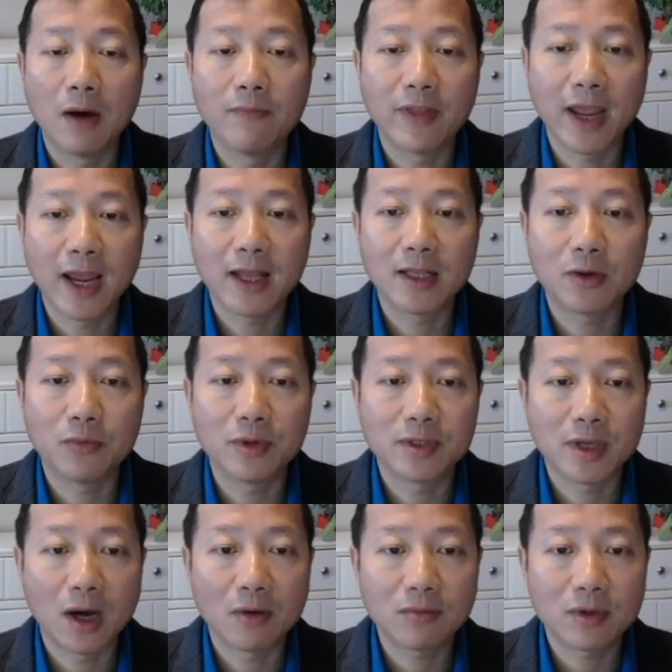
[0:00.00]
The end
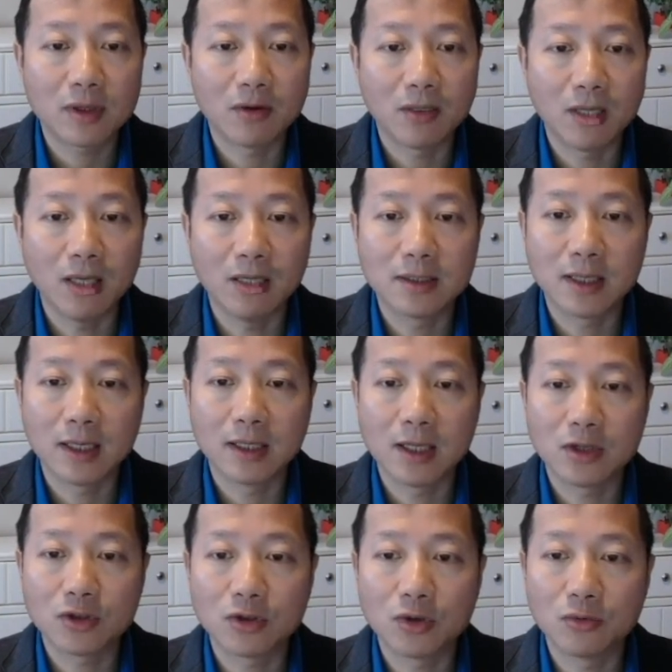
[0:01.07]
result is
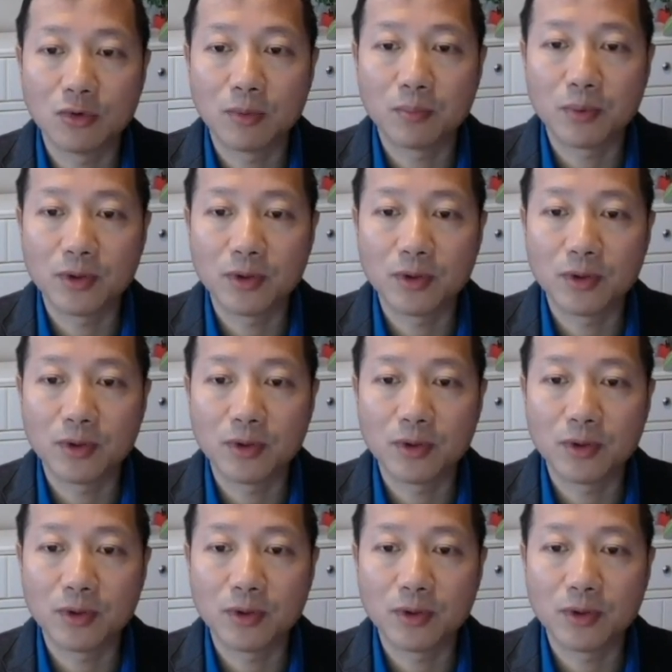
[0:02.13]
a digital